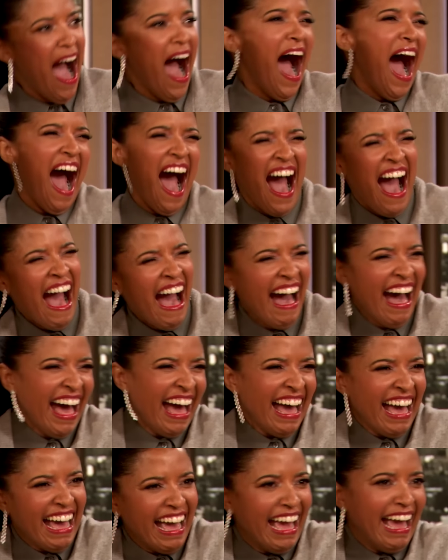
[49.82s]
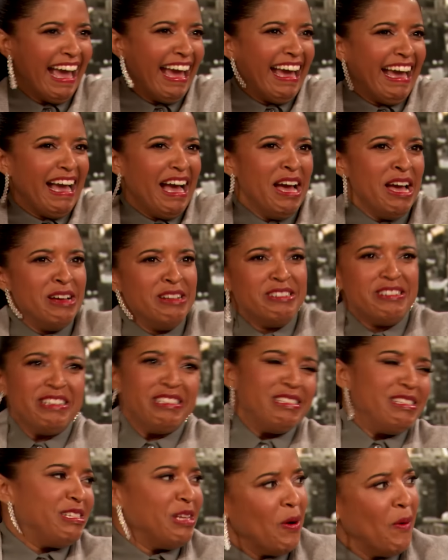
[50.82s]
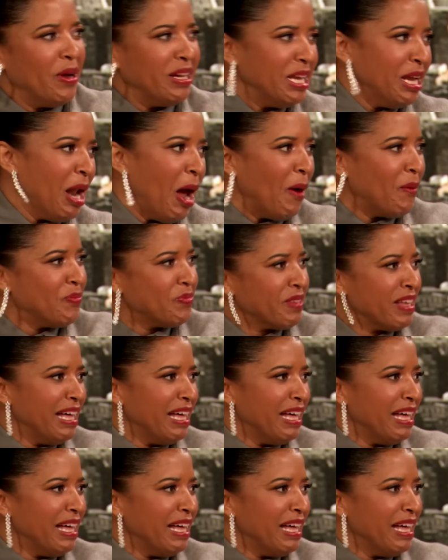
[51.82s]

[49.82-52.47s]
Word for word: Hi. Just do it, you know,